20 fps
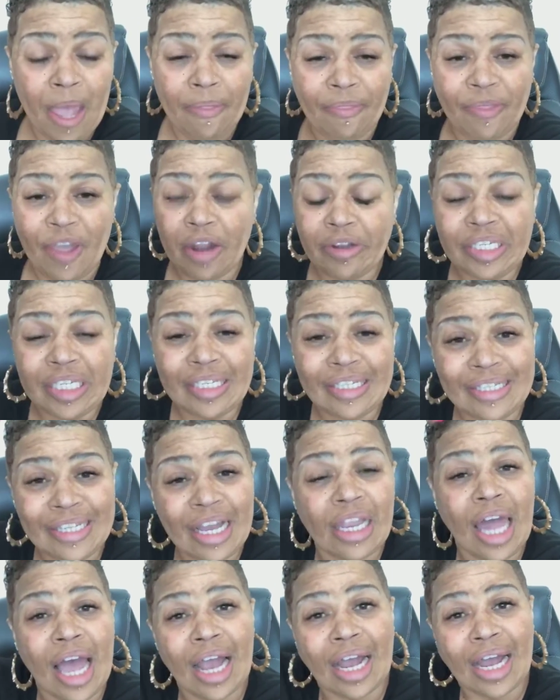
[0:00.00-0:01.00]
There's
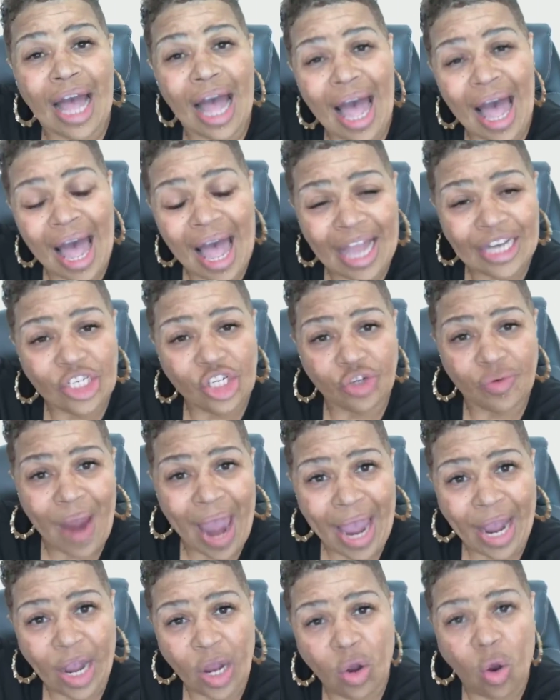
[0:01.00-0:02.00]
still a
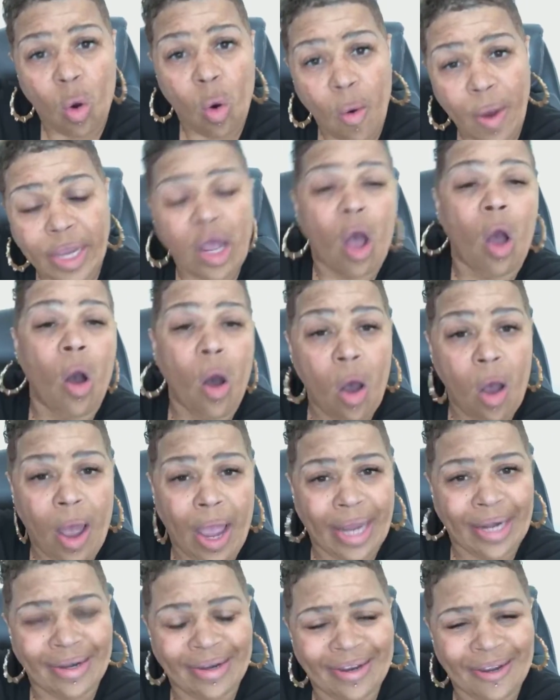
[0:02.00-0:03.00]
contract going
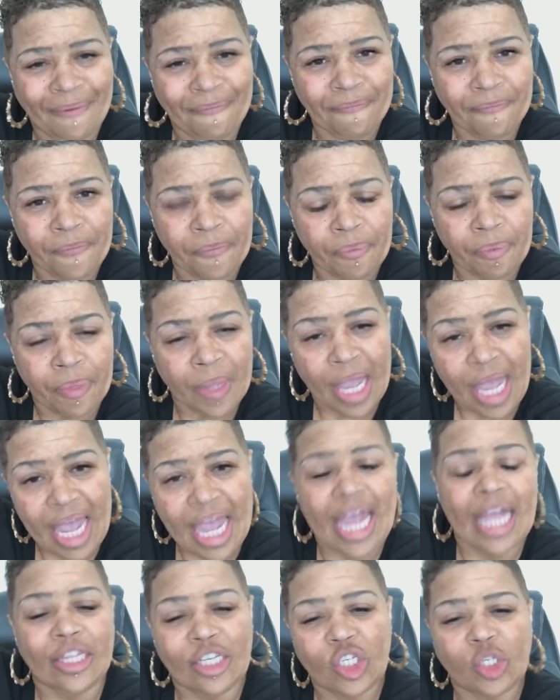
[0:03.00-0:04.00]
on
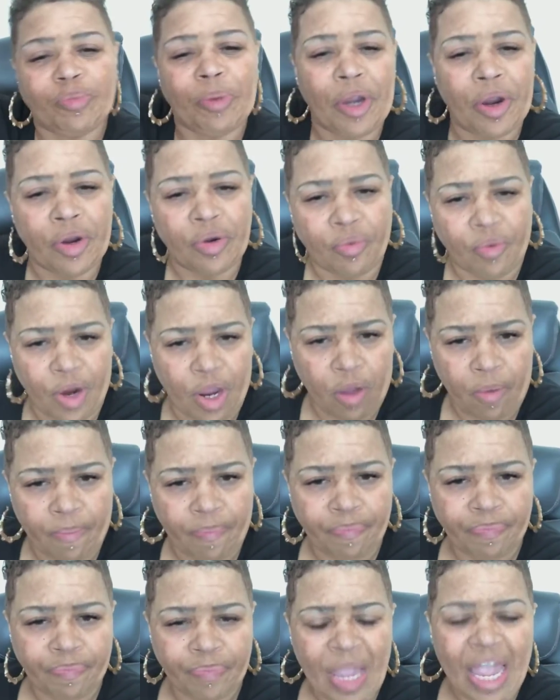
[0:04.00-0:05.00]
in the spirit realm.
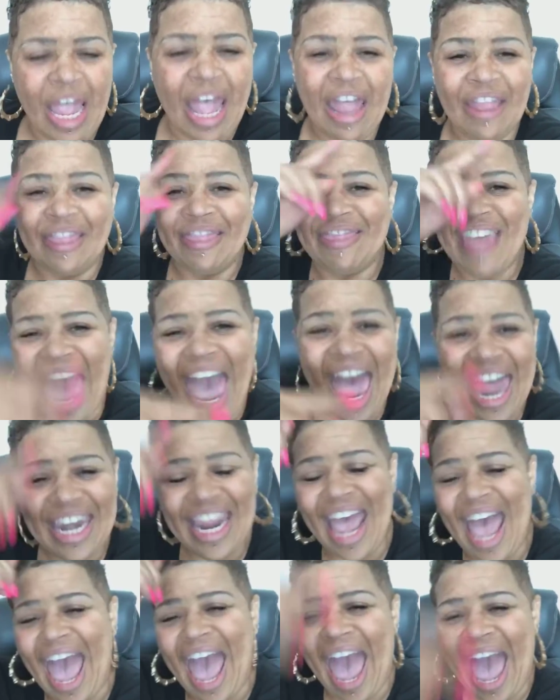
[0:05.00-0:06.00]
That
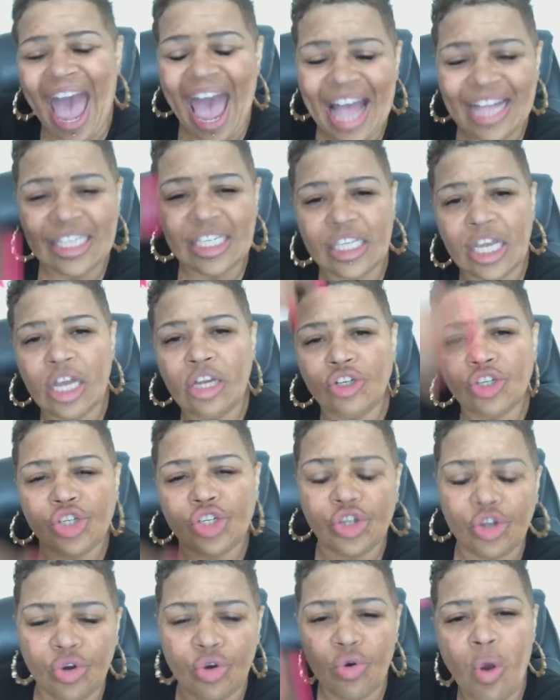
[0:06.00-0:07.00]
has
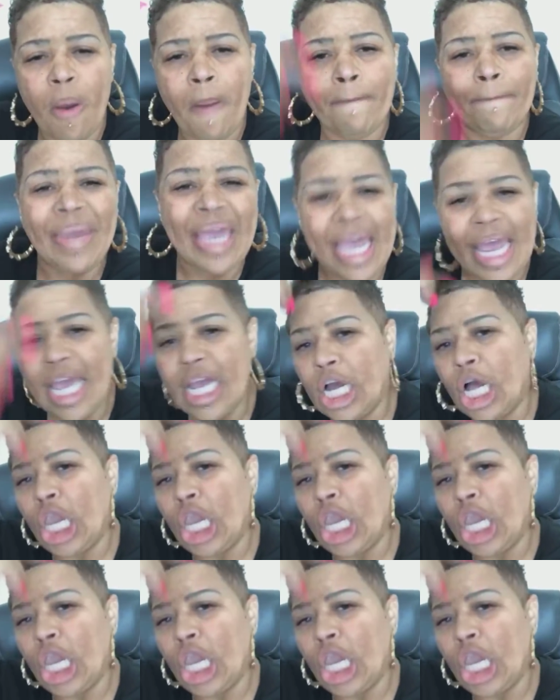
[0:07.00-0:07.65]
to be